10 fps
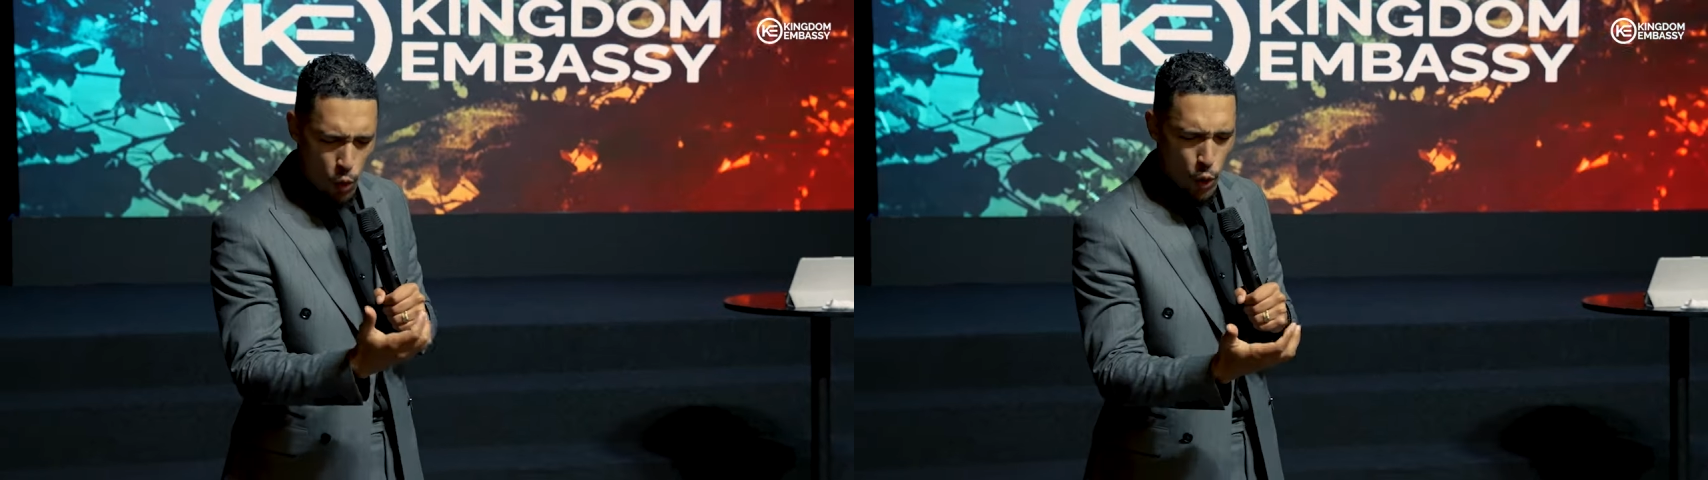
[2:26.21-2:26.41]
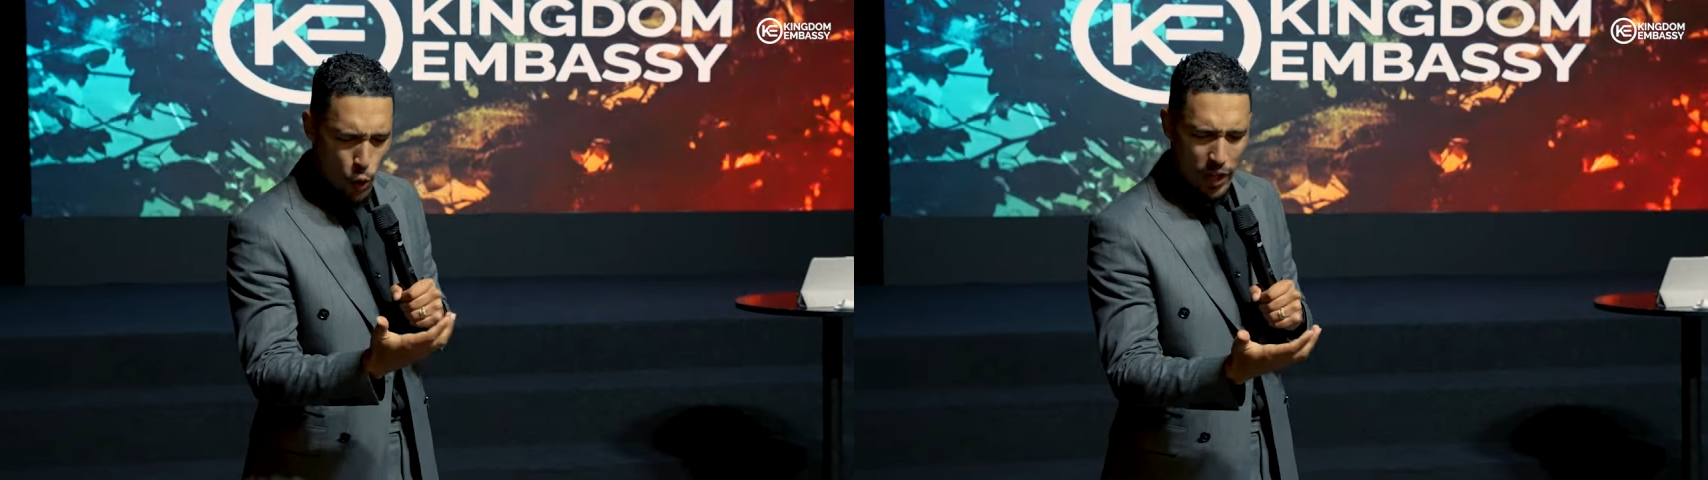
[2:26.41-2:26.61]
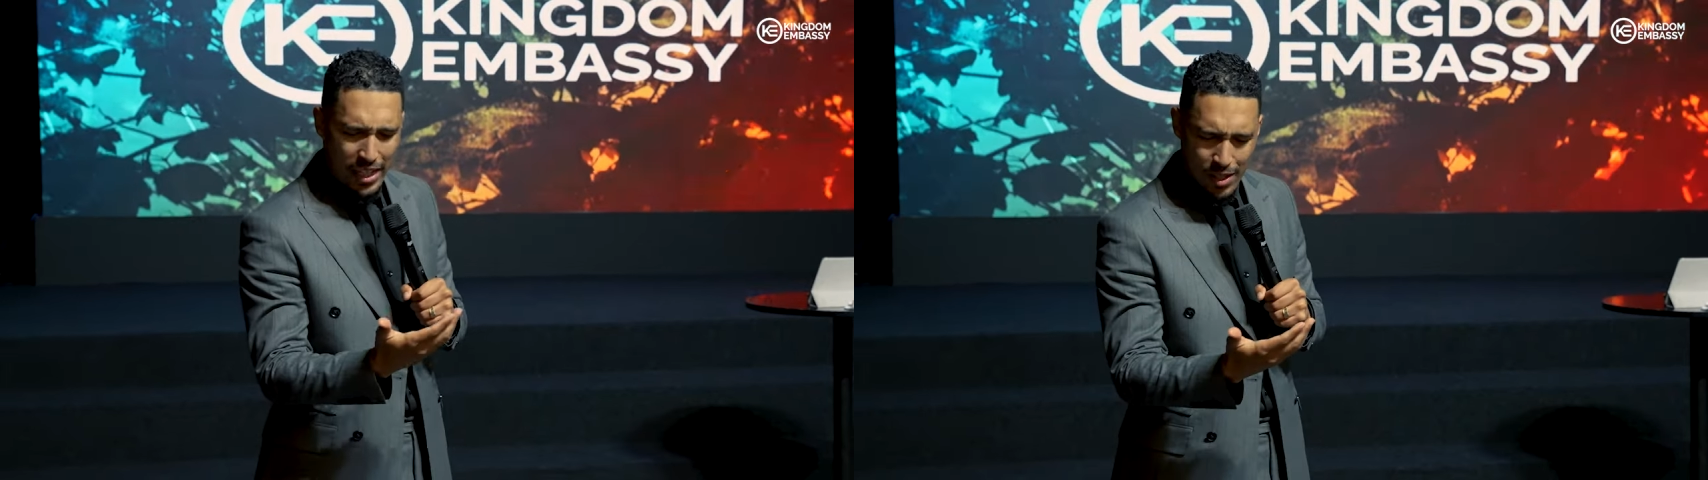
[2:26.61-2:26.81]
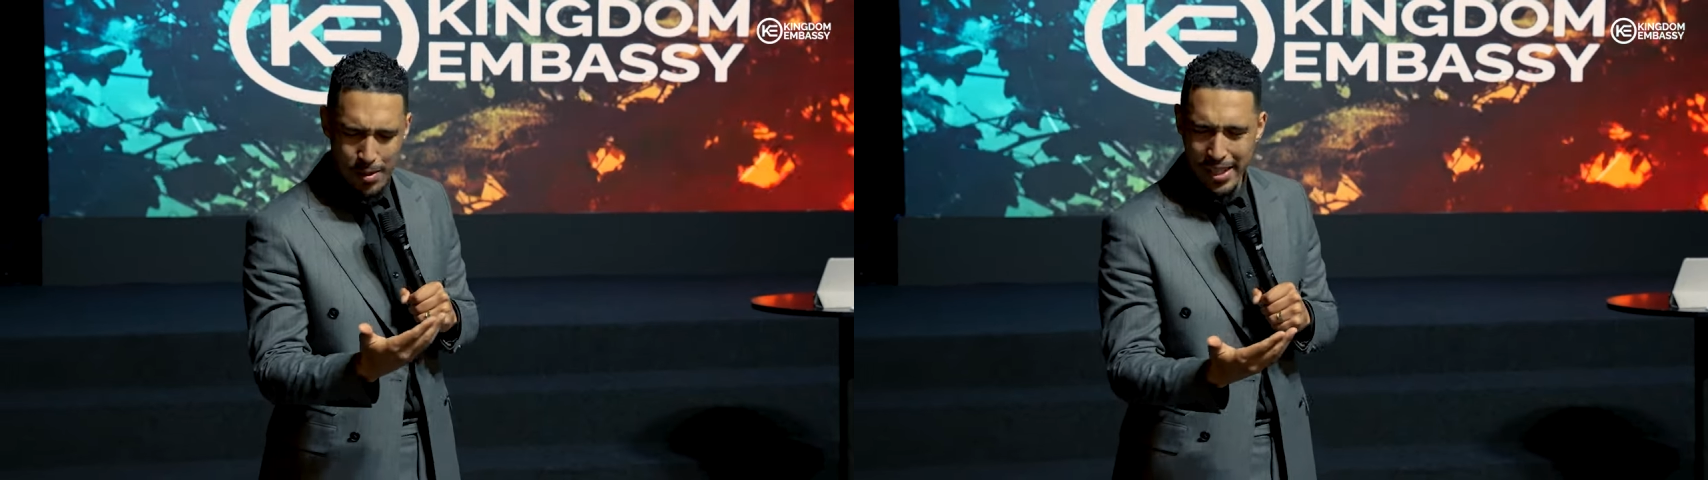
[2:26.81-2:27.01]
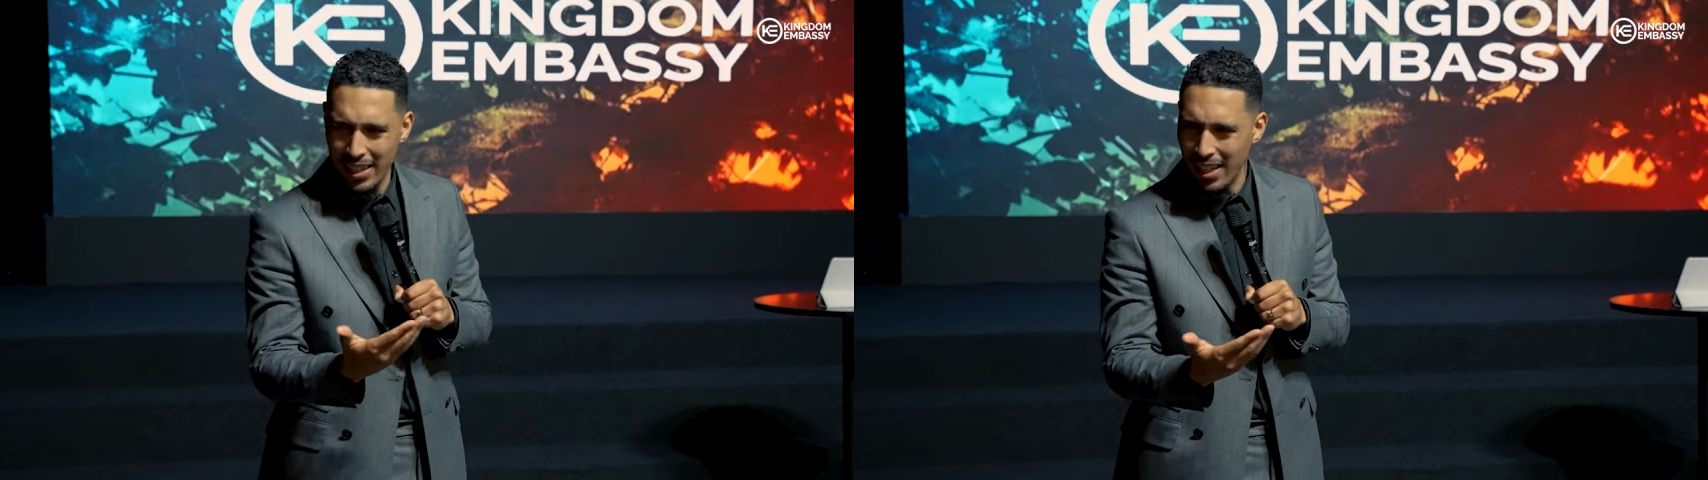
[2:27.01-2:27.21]
would look at it,
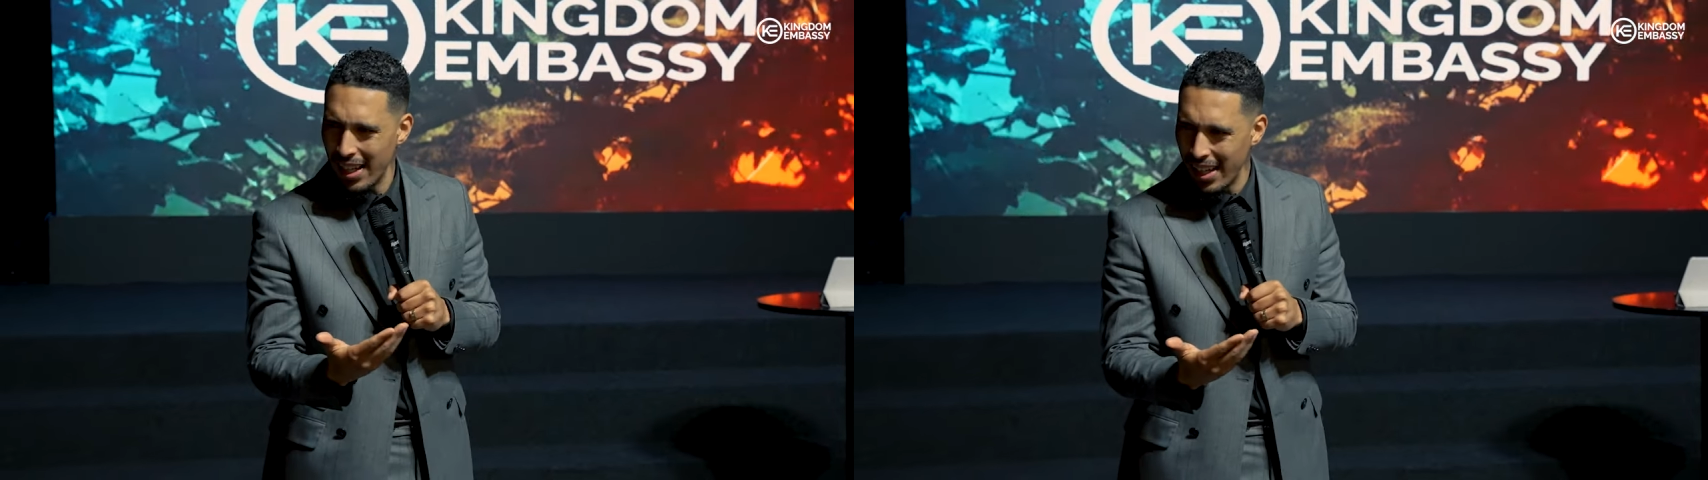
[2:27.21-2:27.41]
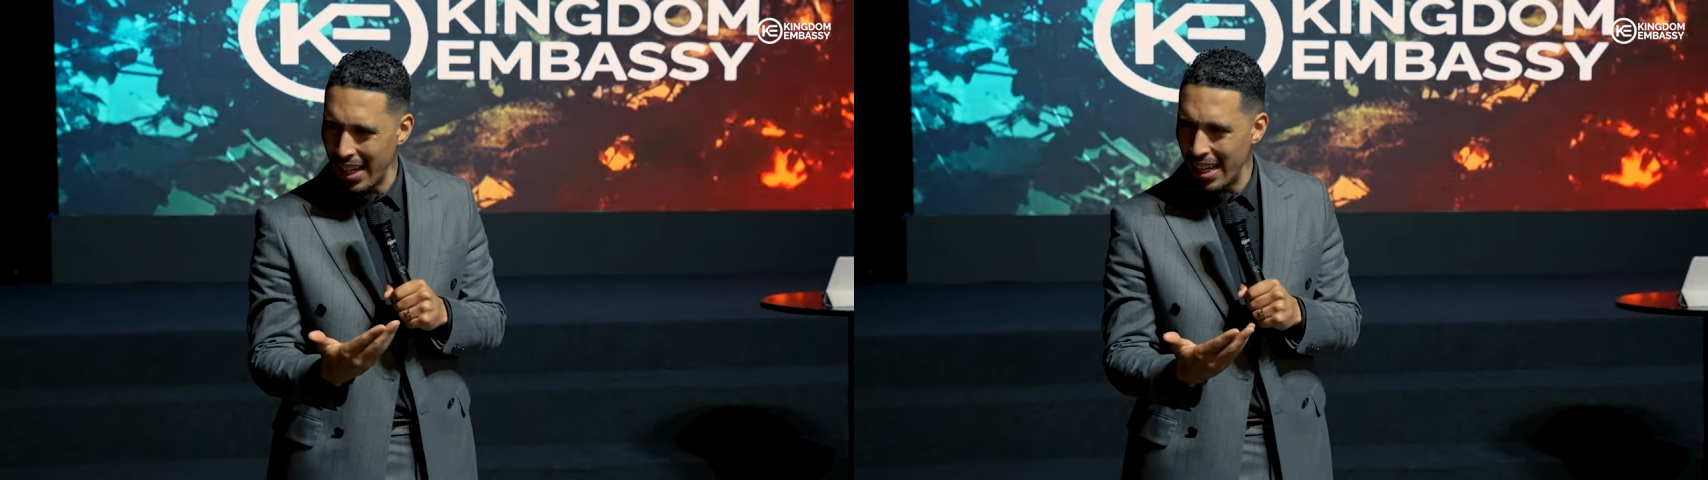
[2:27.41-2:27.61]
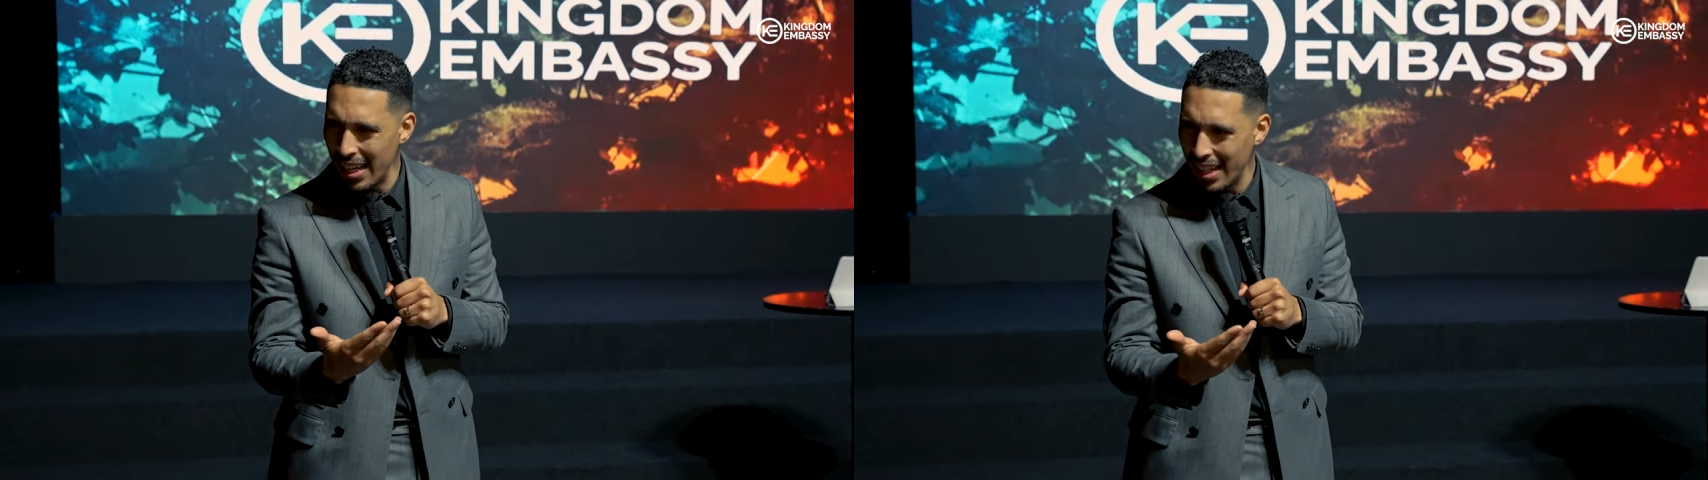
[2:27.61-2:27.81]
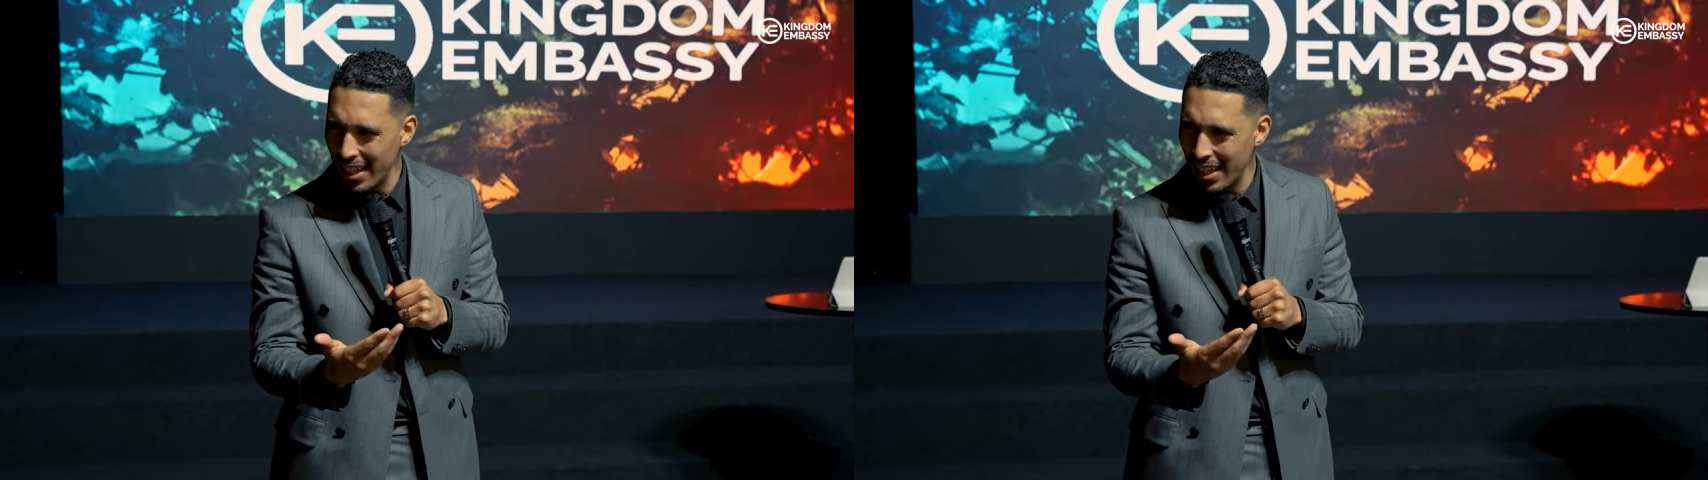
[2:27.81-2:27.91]
he was like, ah.